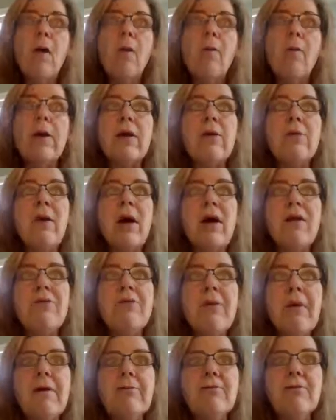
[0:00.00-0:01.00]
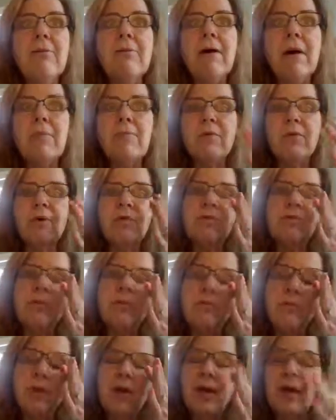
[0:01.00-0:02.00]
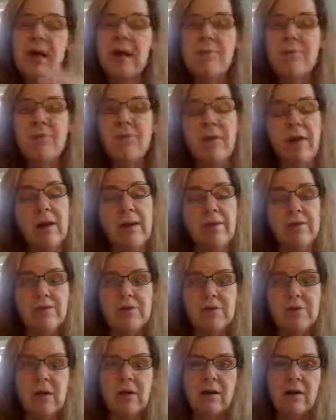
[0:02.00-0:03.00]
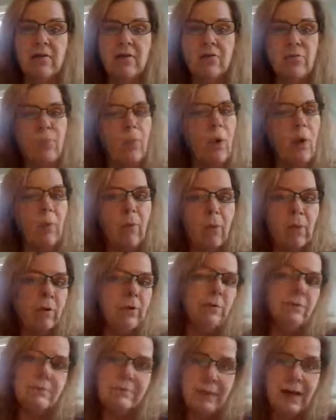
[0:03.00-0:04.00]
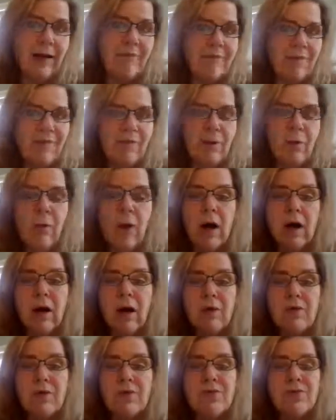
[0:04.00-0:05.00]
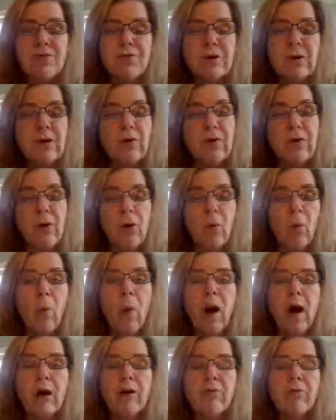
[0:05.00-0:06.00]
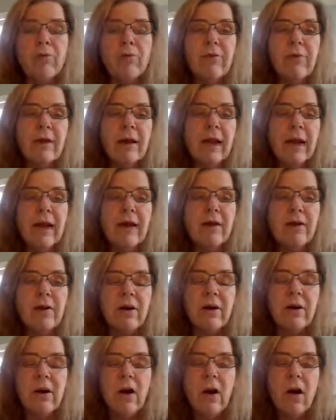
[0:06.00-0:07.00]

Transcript: What you also have to remember is sometimes dogs will obviously walk on the street or they'll walk through the gutter.